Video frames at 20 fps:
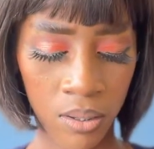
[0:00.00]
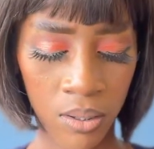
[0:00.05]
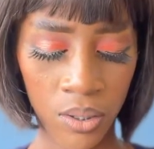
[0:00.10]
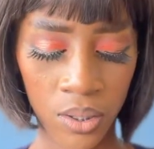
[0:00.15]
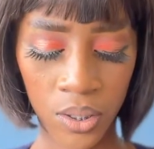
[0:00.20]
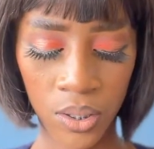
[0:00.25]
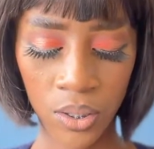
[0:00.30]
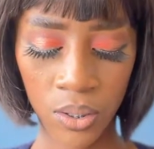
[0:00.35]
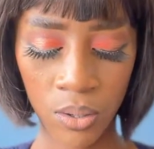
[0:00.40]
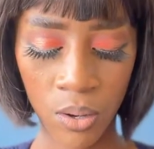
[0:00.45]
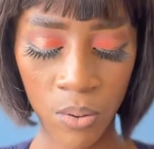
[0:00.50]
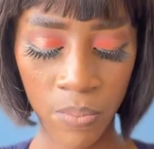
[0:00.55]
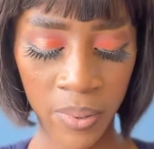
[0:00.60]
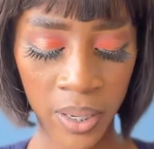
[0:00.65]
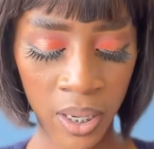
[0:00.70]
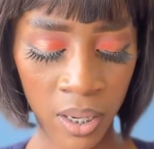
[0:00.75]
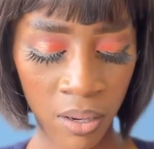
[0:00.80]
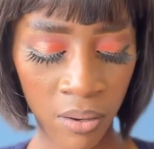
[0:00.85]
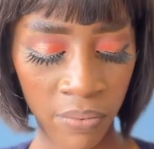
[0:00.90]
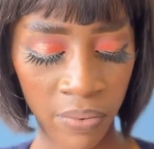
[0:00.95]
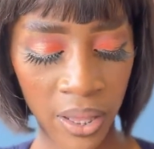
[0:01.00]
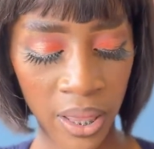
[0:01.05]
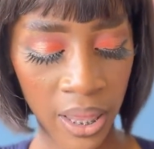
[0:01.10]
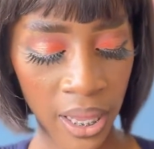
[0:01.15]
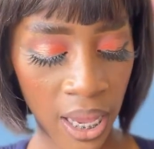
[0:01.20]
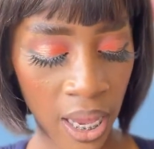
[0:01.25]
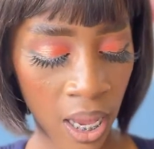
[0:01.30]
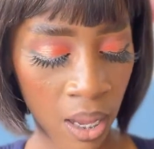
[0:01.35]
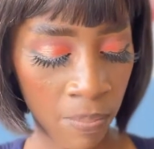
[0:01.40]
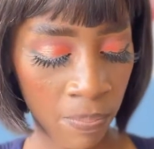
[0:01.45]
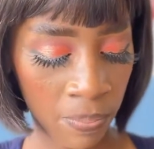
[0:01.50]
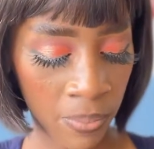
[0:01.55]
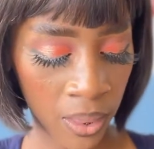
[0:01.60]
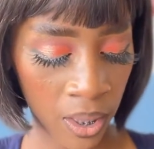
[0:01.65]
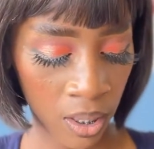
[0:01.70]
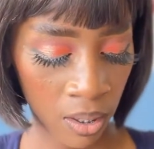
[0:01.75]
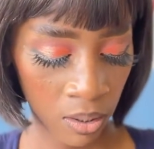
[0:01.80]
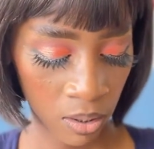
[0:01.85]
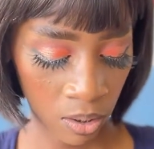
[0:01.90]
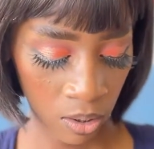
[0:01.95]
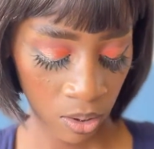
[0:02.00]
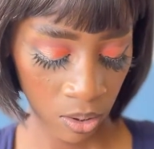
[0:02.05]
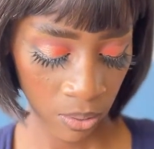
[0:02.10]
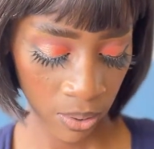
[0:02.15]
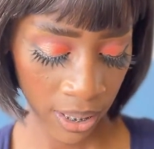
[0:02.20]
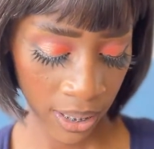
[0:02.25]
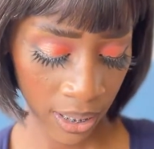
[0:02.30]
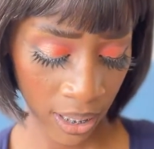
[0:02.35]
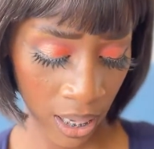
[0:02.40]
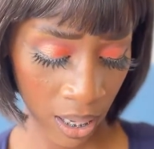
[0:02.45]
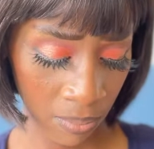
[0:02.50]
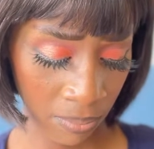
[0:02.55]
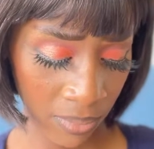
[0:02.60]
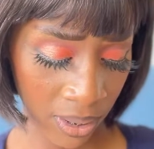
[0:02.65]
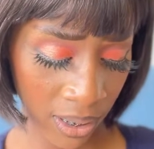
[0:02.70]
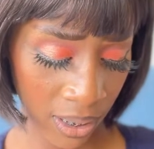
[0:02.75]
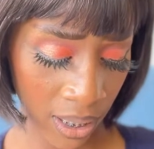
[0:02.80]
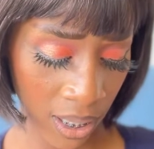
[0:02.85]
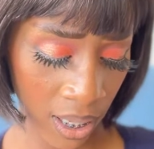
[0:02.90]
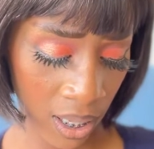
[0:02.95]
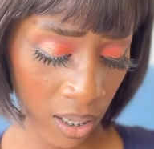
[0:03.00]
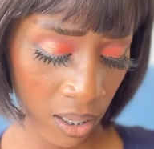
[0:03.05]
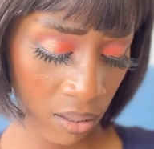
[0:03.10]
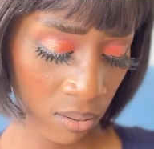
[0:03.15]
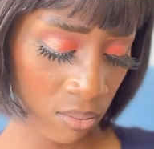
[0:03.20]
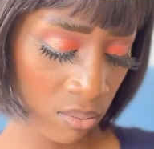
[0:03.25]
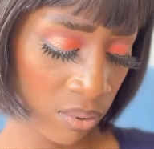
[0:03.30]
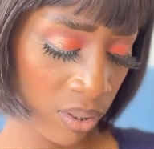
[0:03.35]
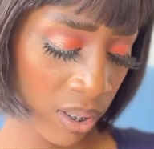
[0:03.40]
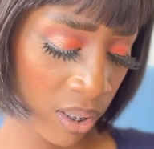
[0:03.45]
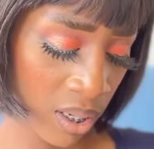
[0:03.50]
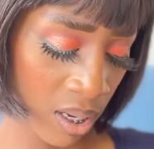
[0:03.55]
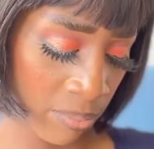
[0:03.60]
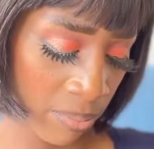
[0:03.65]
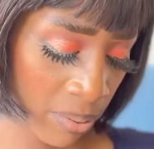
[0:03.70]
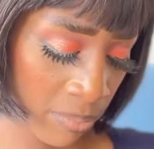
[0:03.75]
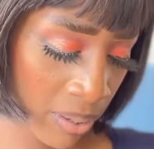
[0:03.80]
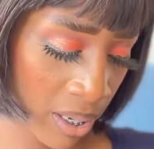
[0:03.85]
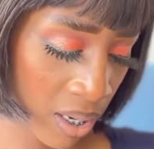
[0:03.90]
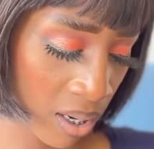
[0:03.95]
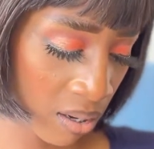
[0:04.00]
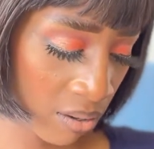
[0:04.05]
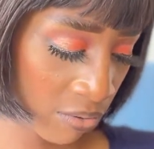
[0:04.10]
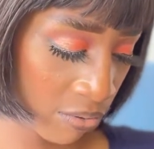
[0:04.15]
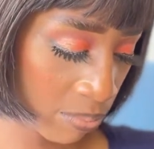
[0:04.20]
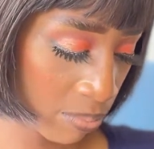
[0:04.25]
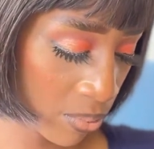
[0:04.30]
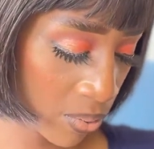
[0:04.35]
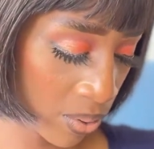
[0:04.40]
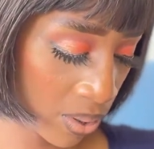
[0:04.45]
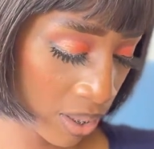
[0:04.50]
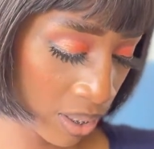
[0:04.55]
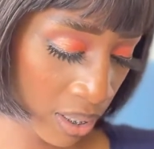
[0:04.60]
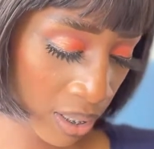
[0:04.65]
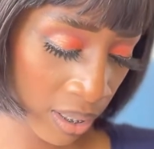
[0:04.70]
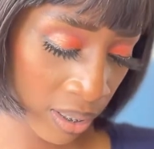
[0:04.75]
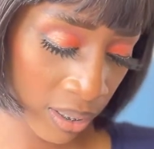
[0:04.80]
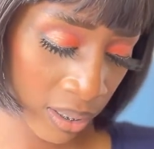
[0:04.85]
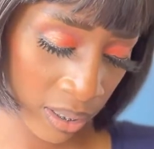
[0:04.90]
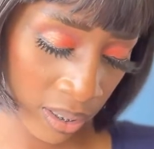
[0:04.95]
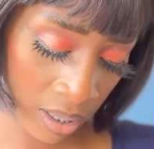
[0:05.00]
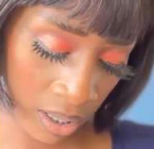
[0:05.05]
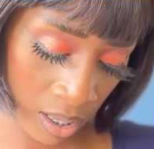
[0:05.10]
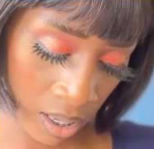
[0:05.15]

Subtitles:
Just open it over there. So it comes here. Oh snap, I might have bought things.